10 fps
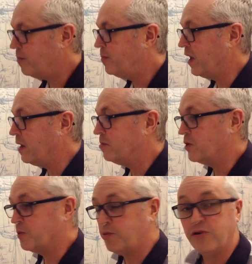be able
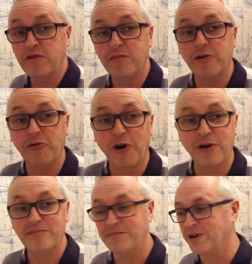to prove me
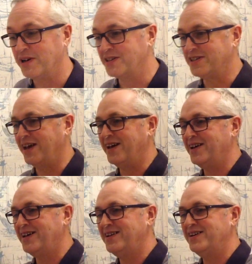wrong, but there
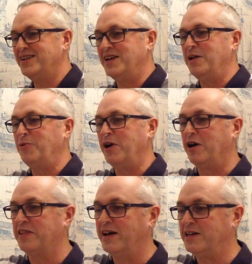we
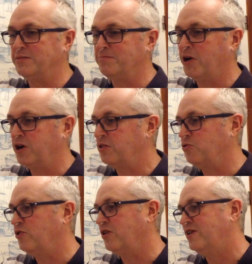are, that is my
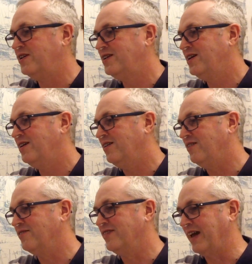thought
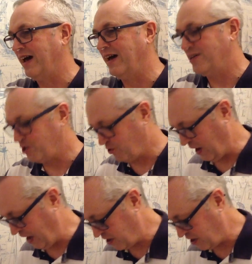on the Astra